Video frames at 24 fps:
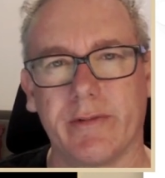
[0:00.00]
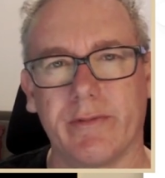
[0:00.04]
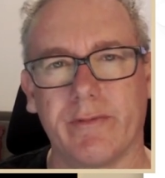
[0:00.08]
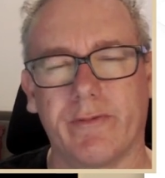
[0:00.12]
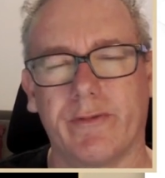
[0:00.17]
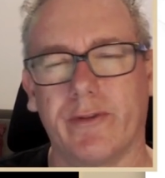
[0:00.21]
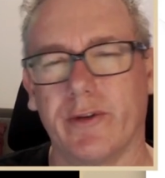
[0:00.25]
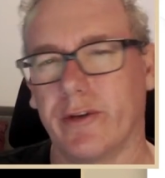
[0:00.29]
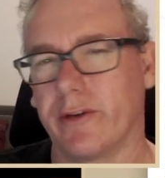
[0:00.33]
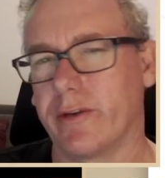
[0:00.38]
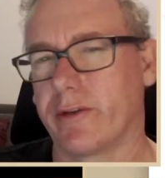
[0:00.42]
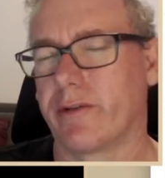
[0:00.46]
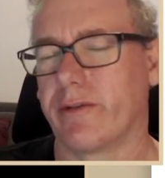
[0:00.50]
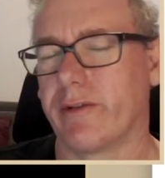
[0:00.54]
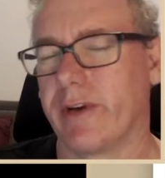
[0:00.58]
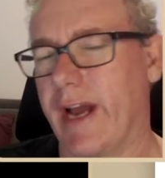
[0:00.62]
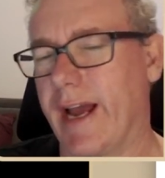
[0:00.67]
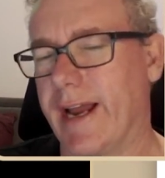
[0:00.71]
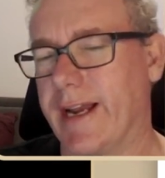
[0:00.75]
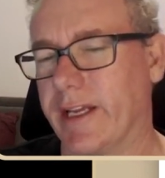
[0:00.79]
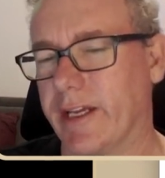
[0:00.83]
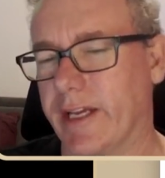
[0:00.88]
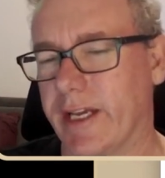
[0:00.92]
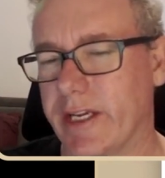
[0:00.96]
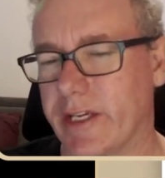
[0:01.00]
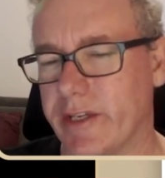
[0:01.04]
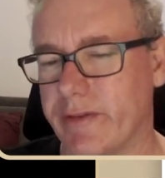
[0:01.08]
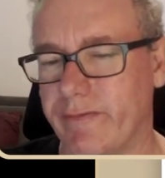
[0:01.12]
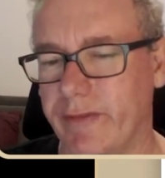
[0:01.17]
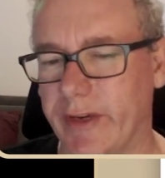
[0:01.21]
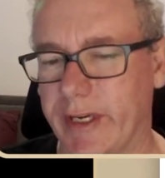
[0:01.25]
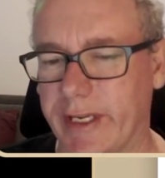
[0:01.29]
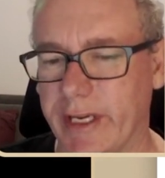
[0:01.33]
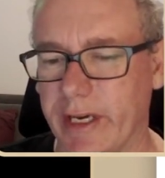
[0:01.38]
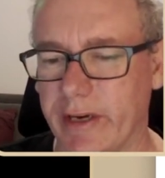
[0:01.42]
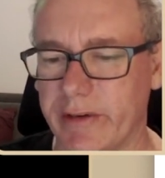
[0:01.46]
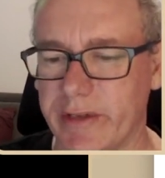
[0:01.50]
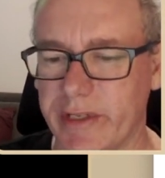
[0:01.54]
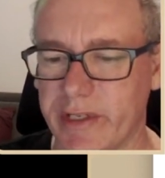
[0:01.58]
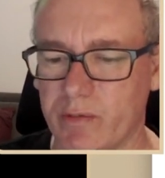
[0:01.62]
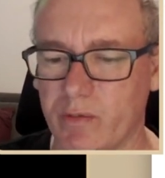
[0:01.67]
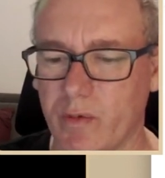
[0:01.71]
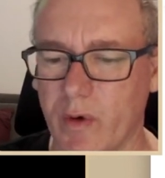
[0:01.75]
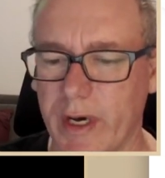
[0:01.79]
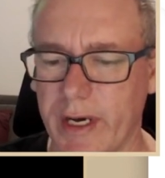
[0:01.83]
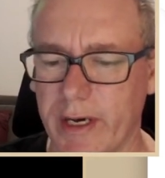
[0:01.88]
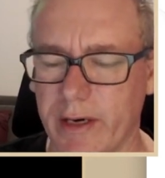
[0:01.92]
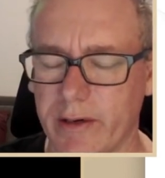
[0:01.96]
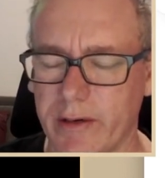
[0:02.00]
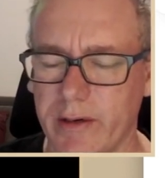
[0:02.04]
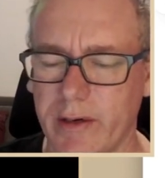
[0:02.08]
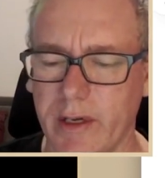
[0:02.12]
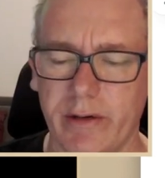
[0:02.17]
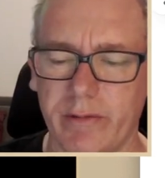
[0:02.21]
for creating each video as well.